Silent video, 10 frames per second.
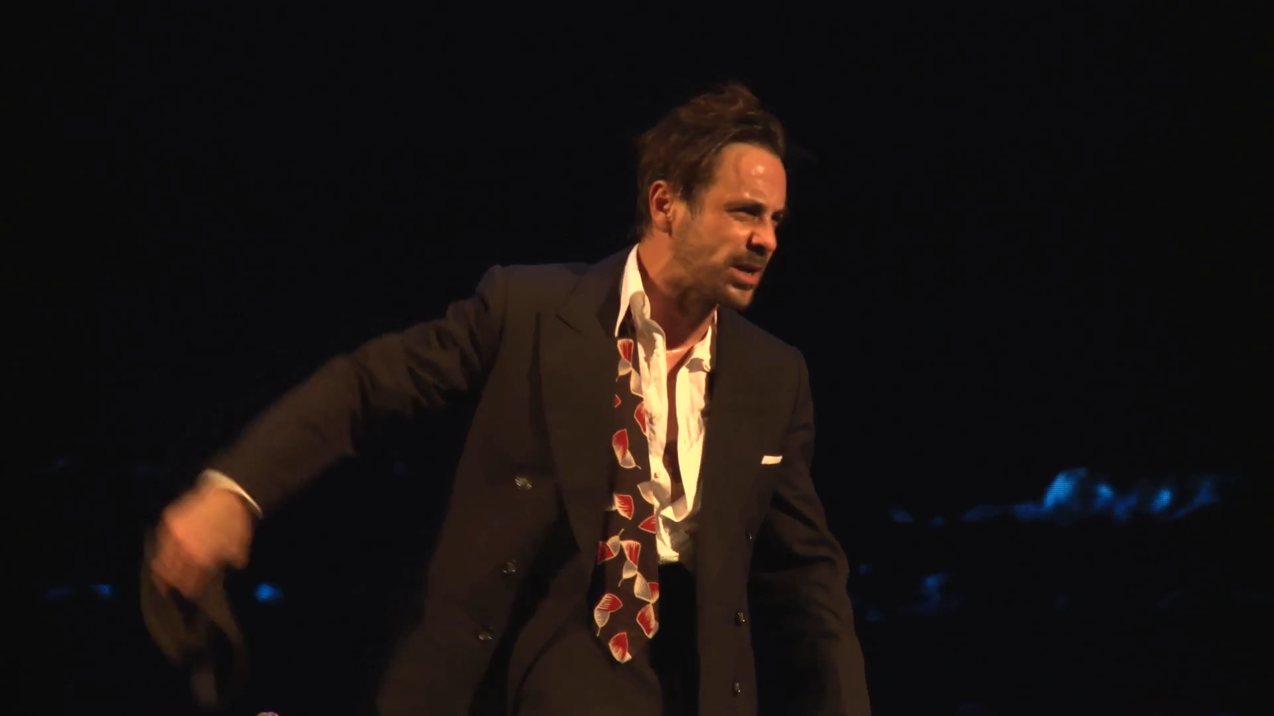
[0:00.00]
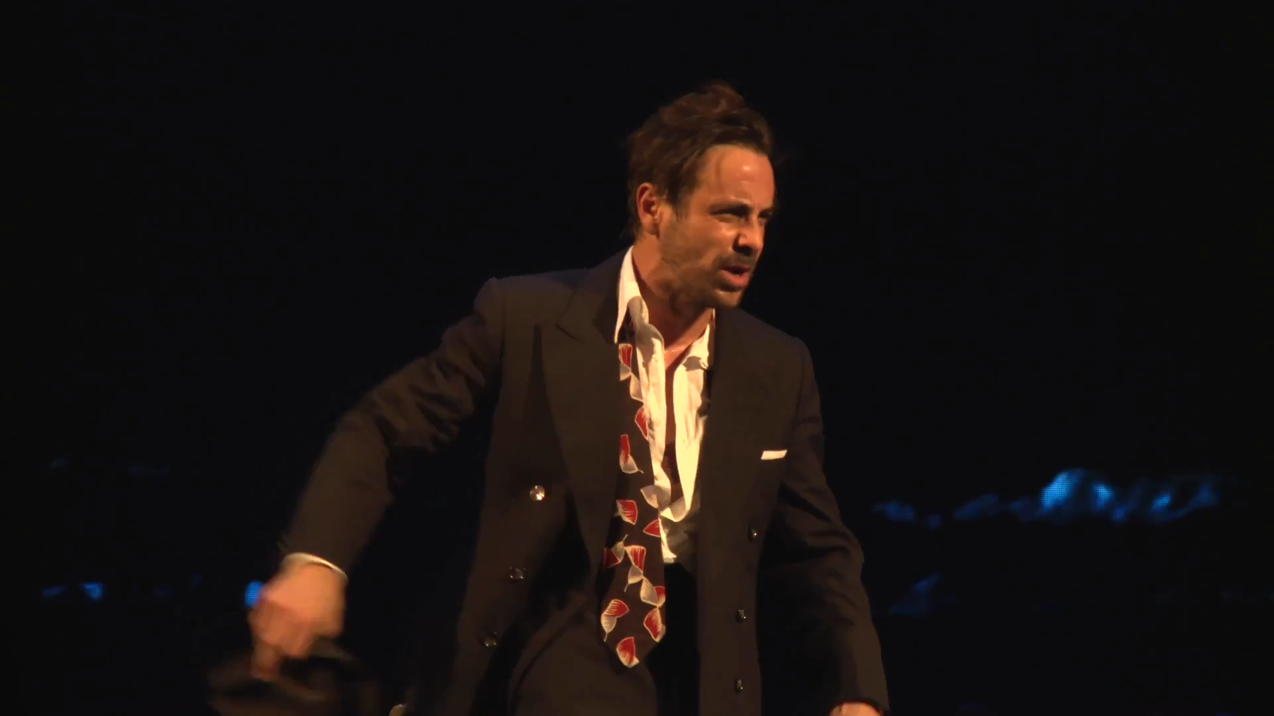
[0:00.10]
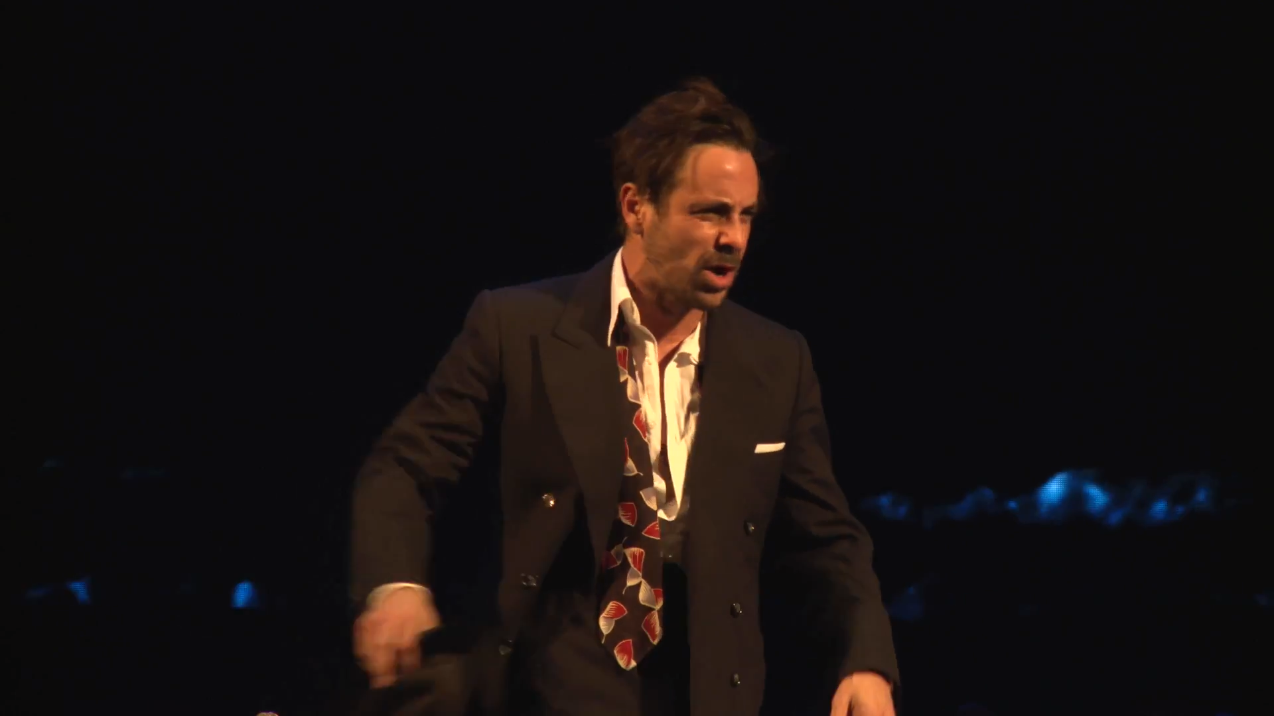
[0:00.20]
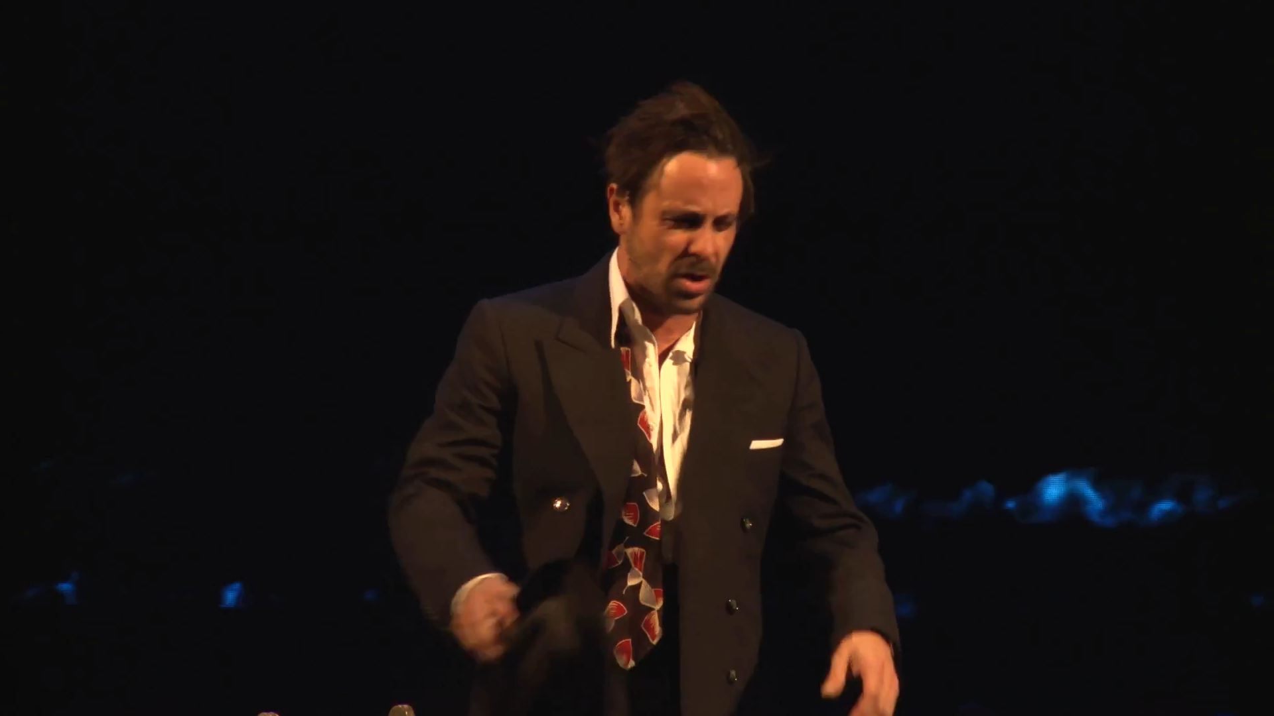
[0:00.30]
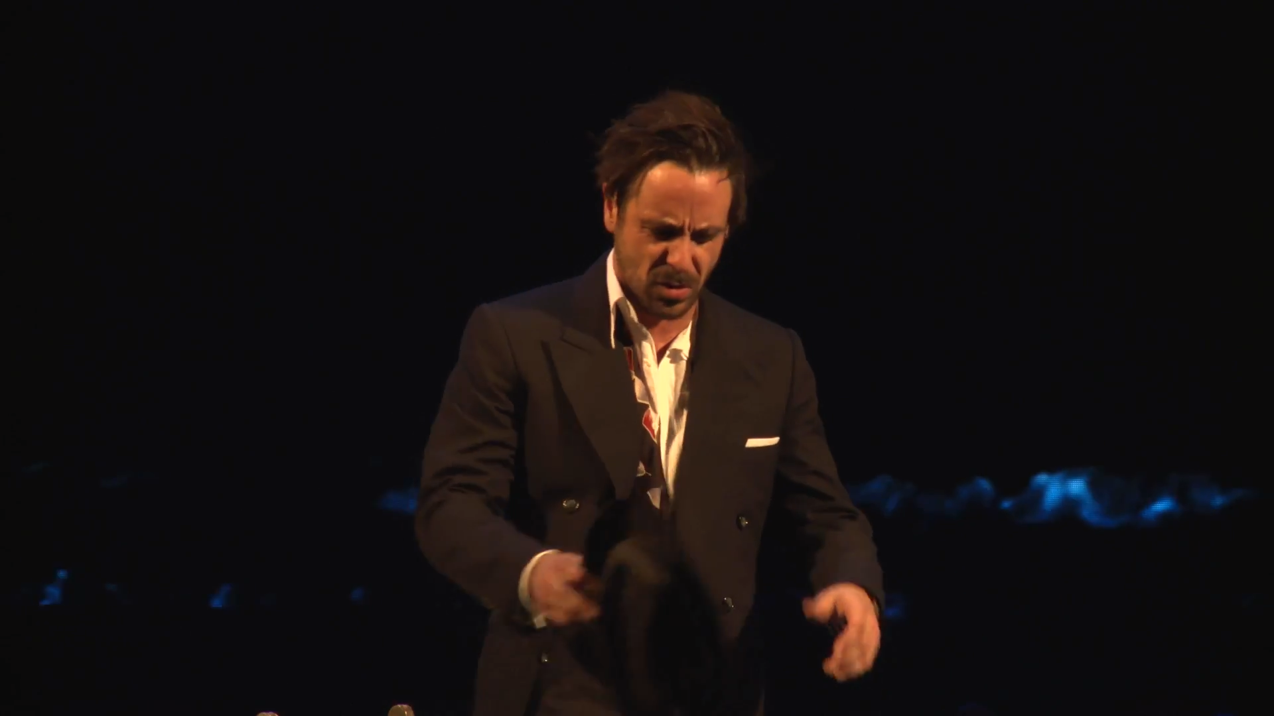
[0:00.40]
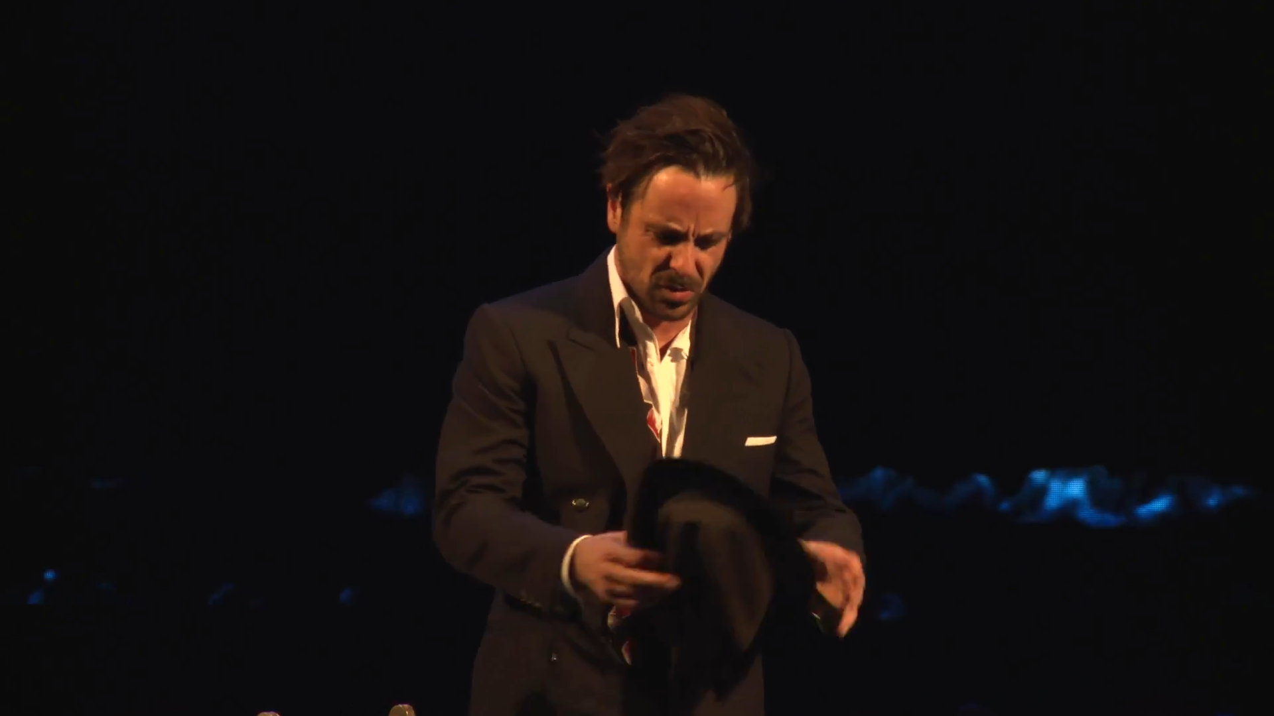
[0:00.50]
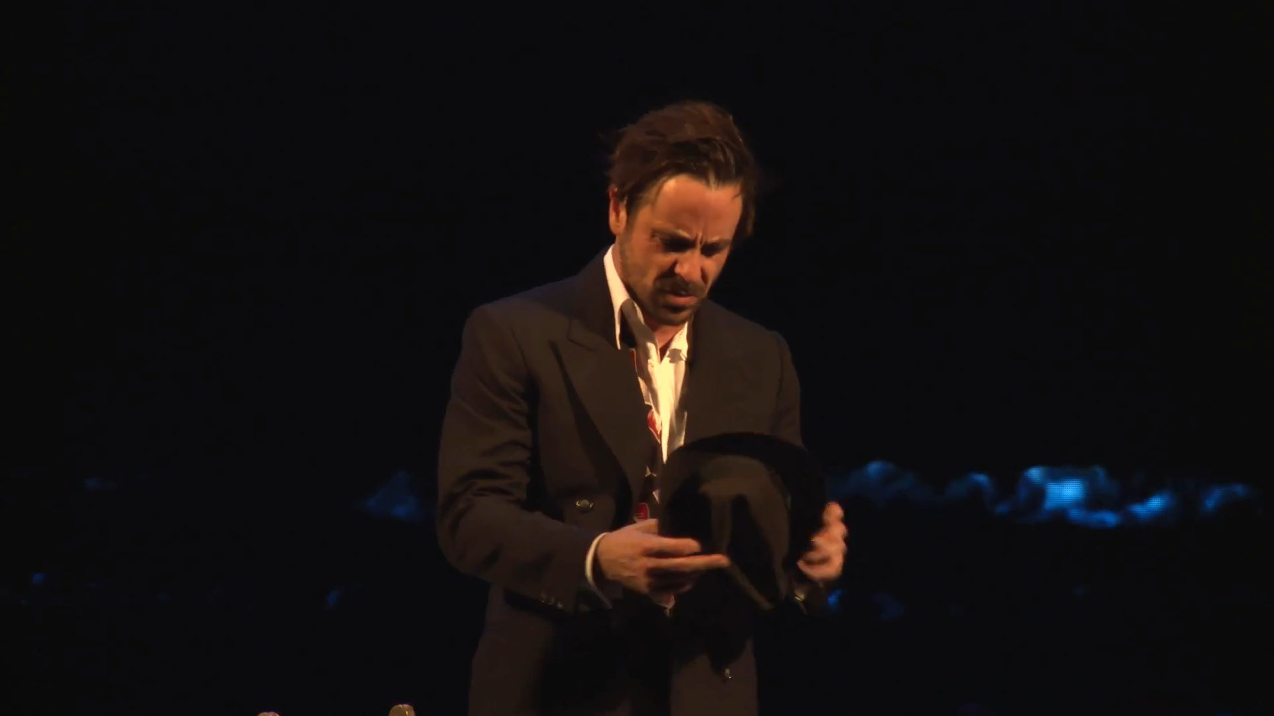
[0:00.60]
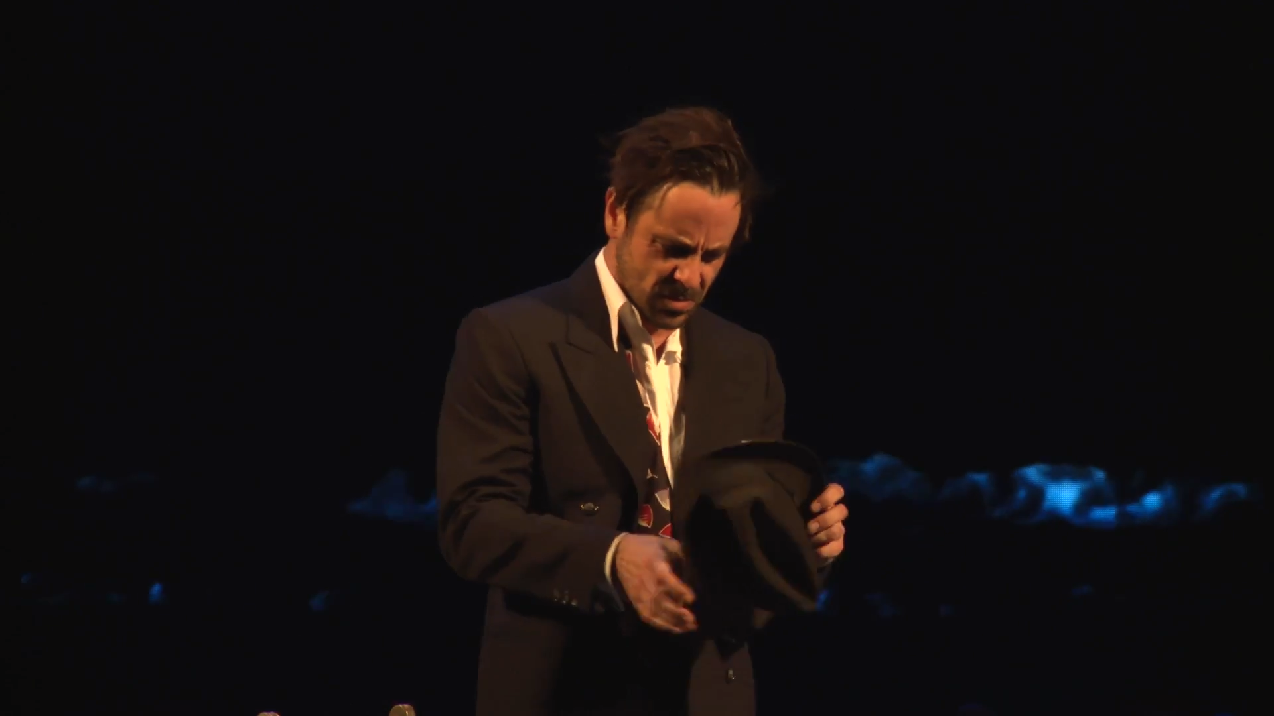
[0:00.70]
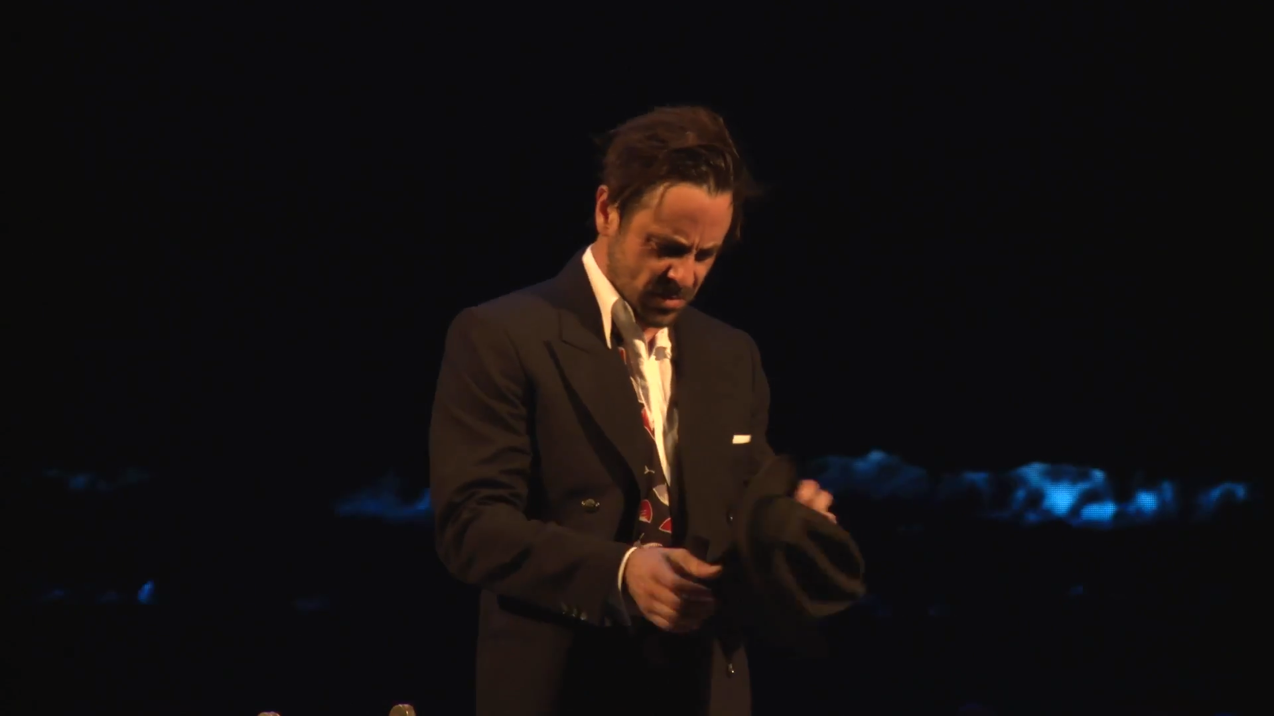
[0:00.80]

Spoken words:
ago.